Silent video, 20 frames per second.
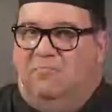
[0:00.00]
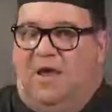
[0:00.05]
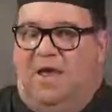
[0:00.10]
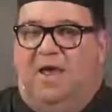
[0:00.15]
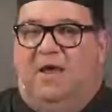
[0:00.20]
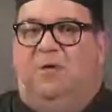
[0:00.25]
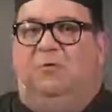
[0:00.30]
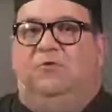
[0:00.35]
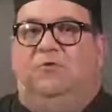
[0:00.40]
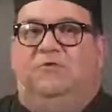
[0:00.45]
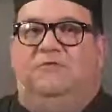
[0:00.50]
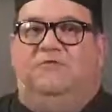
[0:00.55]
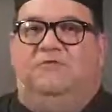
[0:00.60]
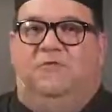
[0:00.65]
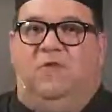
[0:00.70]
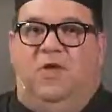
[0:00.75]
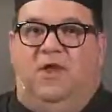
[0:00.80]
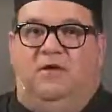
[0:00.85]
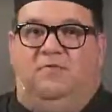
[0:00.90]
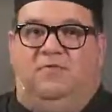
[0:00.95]
mild in
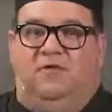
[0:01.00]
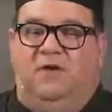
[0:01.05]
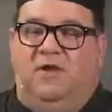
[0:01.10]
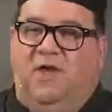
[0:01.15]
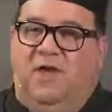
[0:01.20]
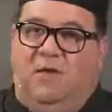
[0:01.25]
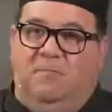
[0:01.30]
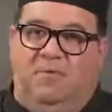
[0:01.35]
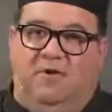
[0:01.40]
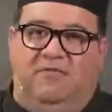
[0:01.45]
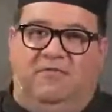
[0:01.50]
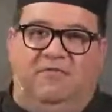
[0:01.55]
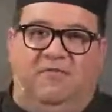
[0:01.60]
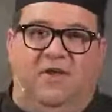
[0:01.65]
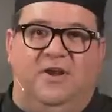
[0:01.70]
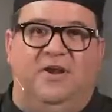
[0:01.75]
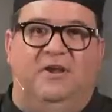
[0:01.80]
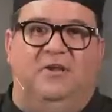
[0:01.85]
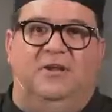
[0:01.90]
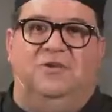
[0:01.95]
flavor, but a
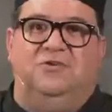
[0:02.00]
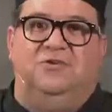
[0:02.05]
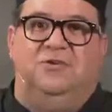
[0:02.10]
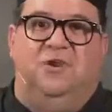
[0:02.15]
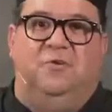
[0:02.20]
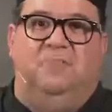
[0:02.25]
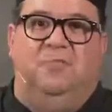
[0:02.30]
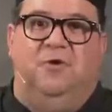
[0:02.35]
fun addition to